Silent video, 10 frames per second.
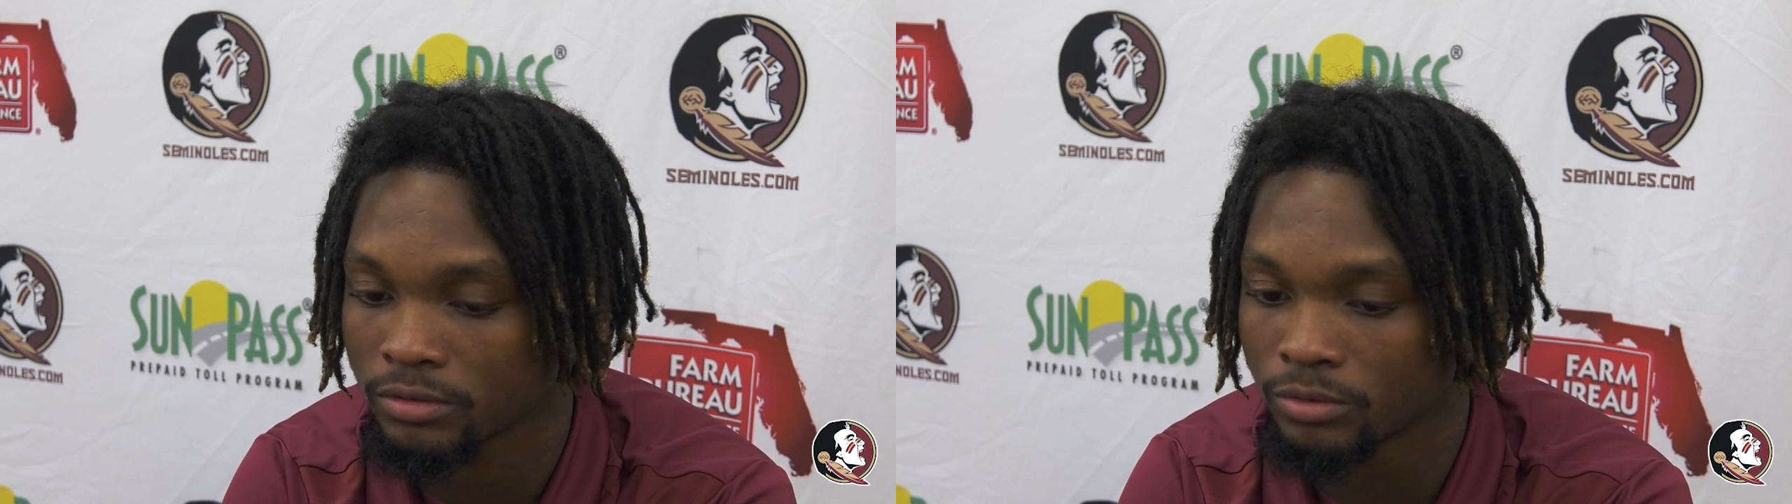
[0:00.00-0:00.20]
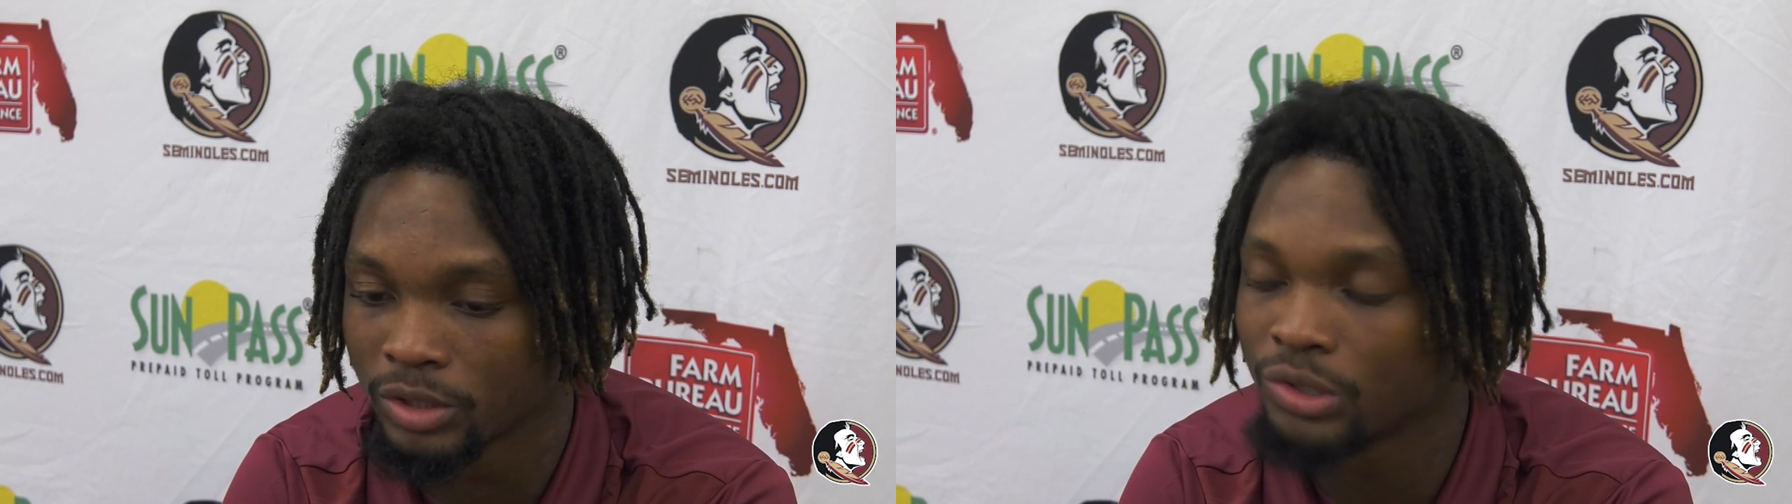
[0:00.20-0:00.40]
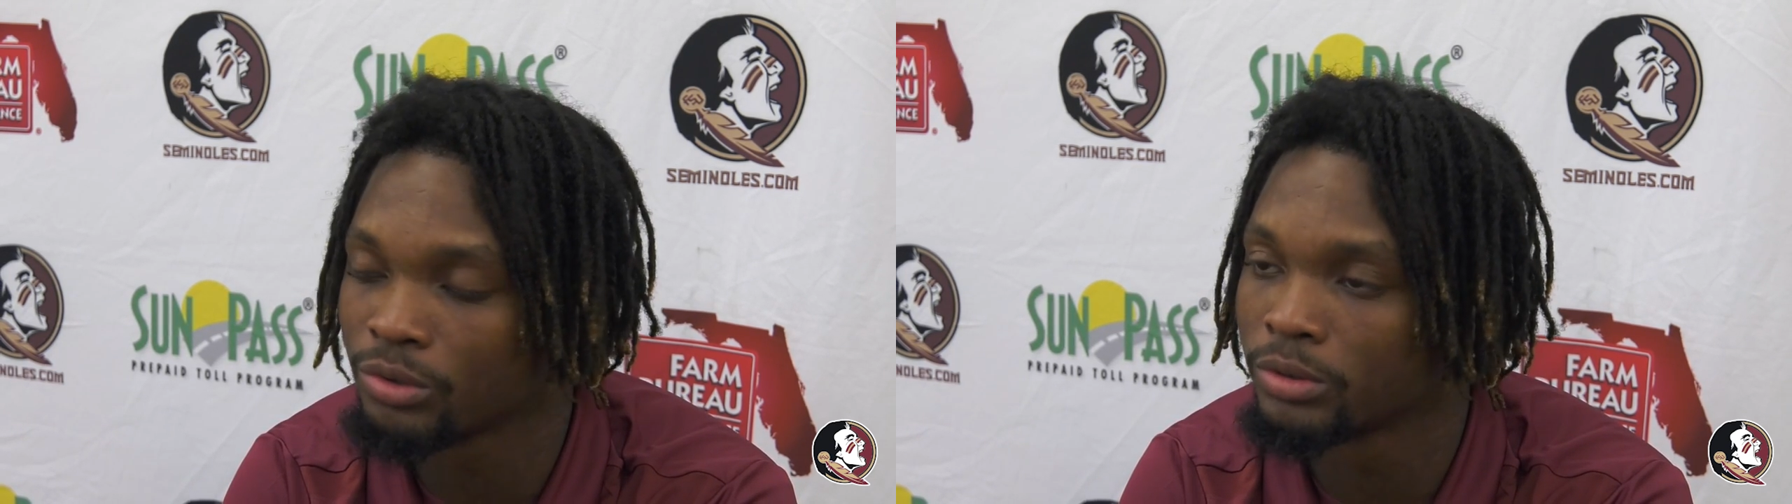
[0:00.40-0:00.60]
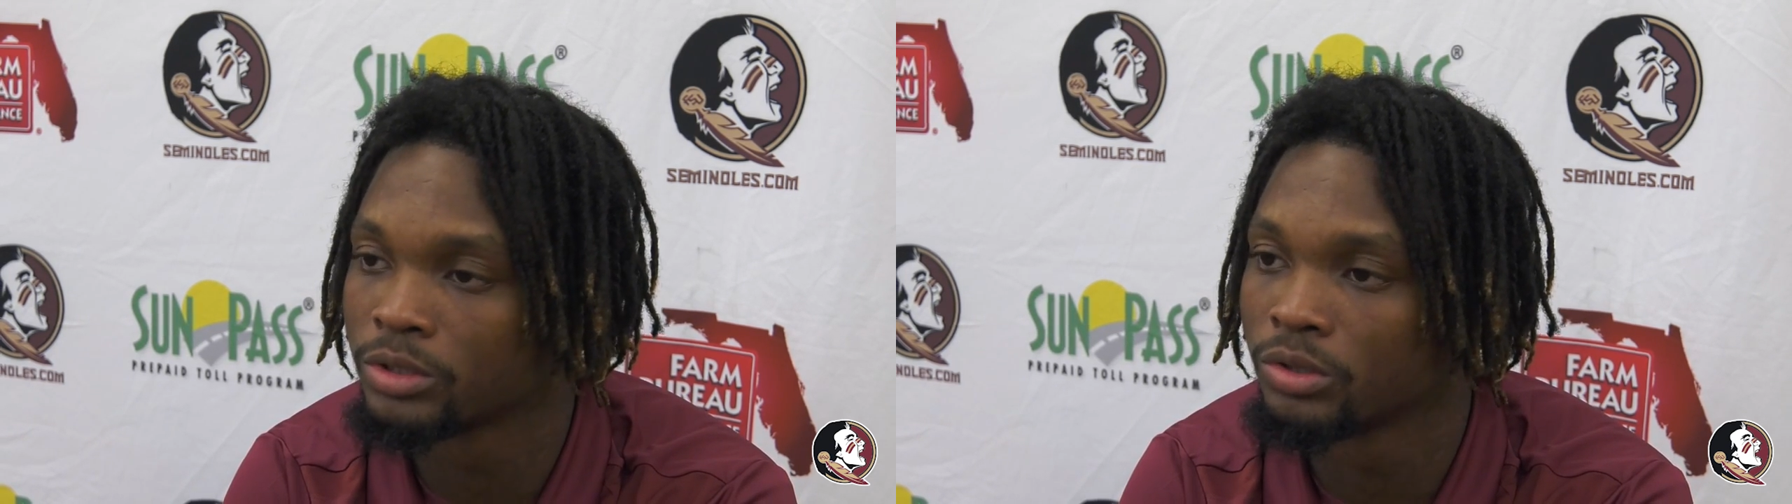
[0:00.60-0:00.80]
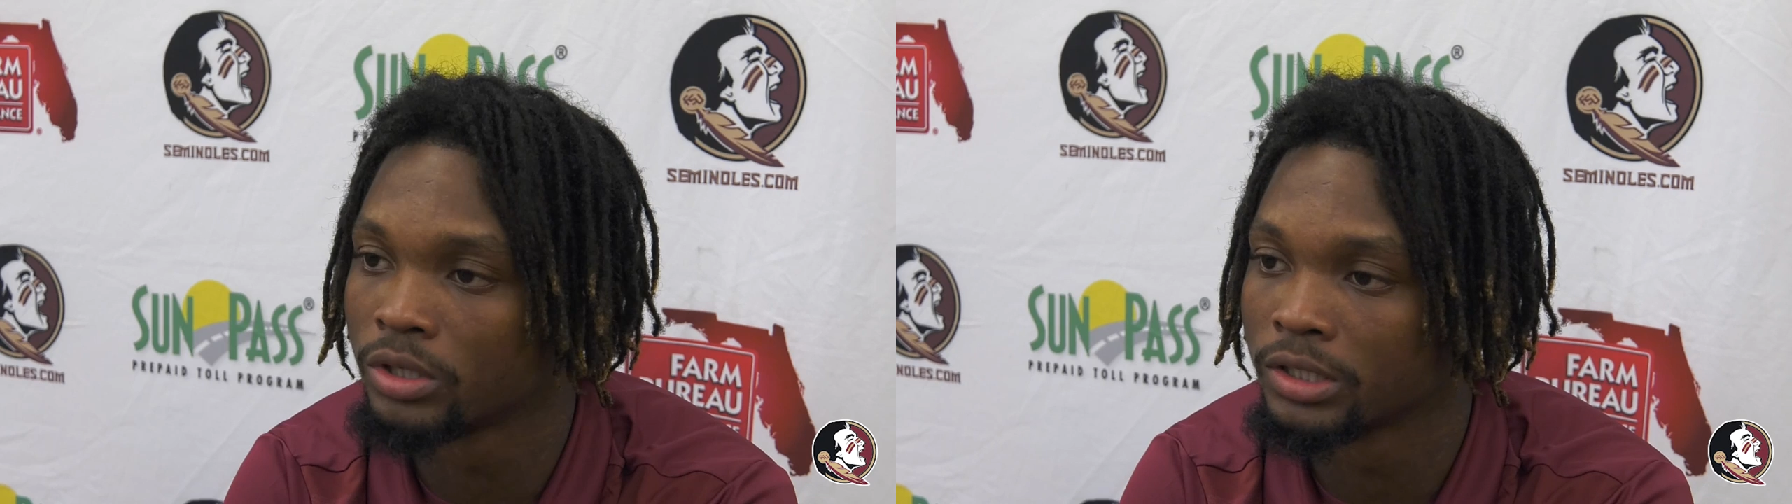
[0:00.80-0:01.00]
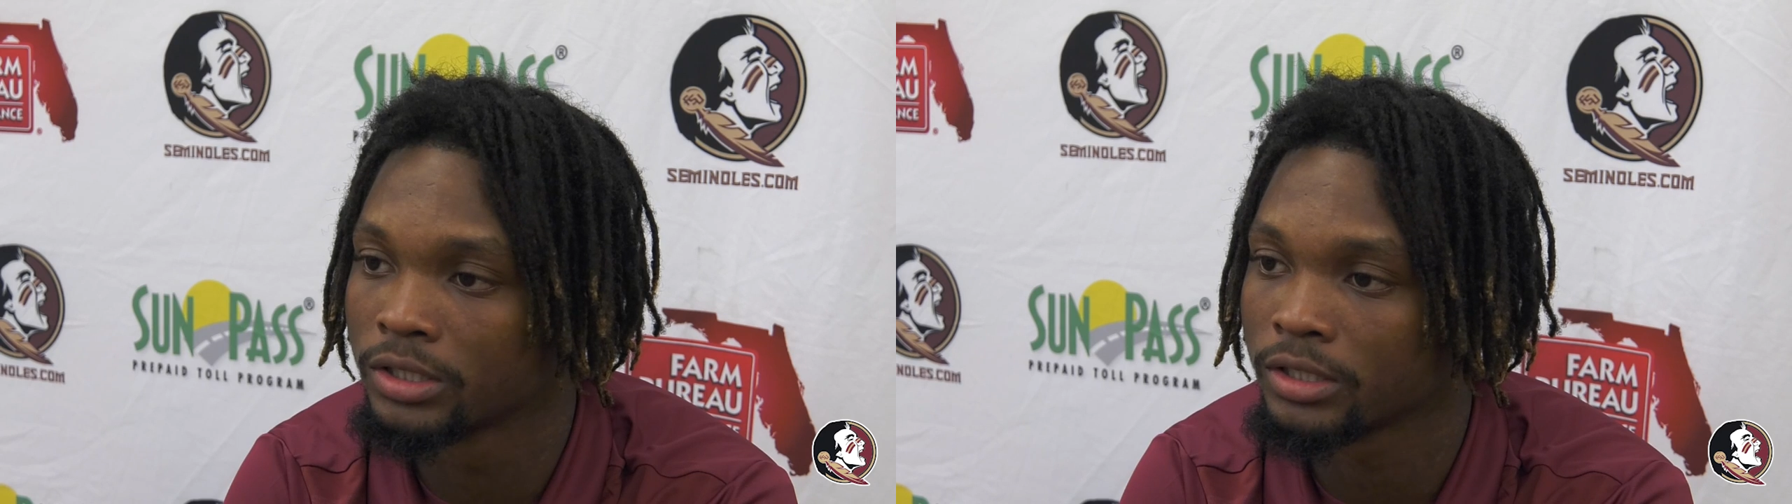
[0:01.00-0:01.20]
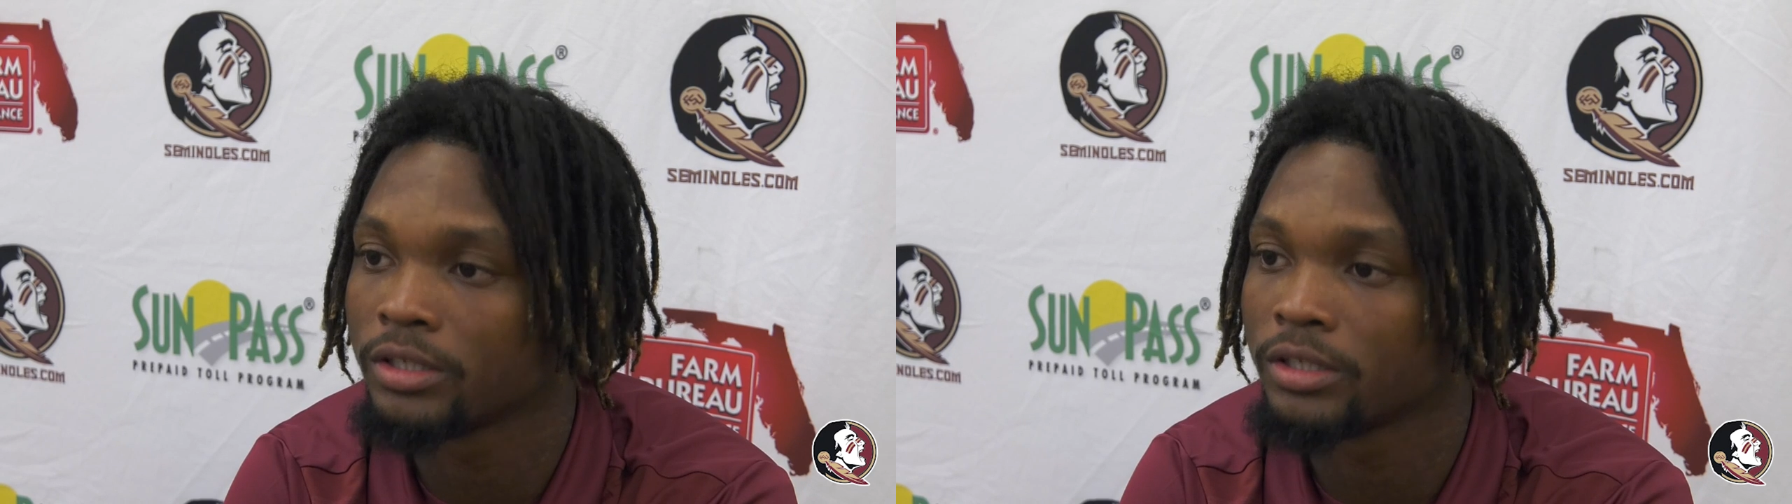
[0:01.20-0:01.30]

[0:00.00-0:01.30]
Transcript: we knew what we was doing,